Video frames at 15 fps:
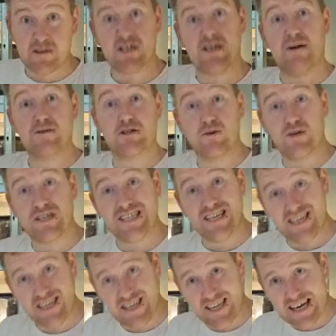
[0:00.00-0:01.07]
so now it's called a
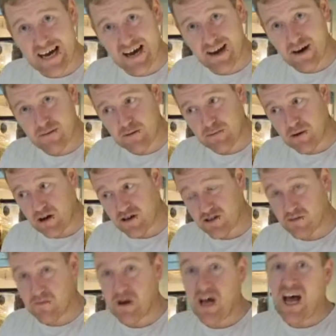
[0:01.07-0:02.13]
Tilitli cattle
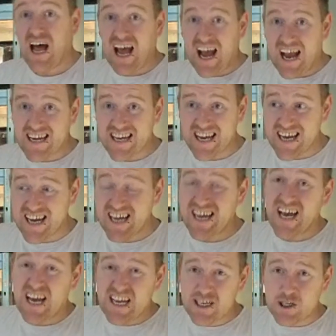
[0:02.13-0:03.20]
albupilosum, aka,
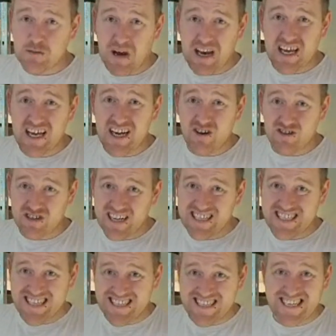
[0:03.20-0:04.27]
you spell it, it looks like
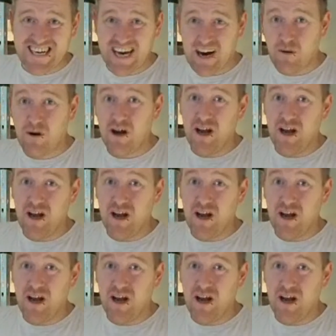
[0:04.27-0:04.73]
titty cow